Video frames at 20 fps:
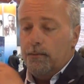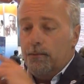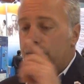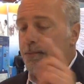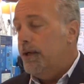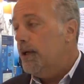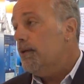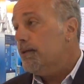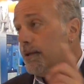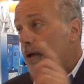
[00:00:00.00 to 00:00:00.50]

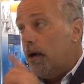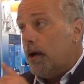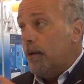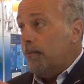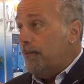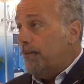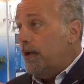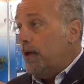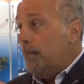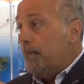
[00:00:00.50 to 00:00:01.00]
real-time
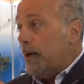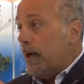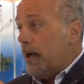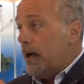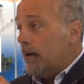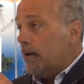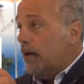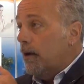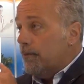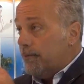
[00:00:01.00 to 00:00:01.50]

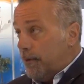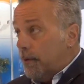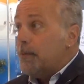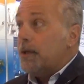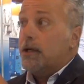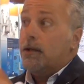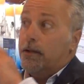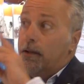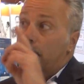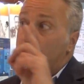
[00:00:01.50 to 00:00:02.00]
feedback from a
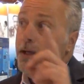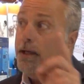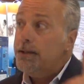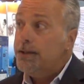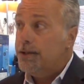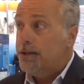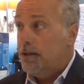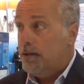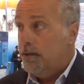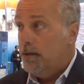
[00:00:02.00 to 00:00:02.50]

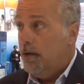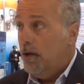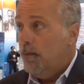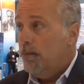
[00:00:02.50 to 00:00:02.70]
clinician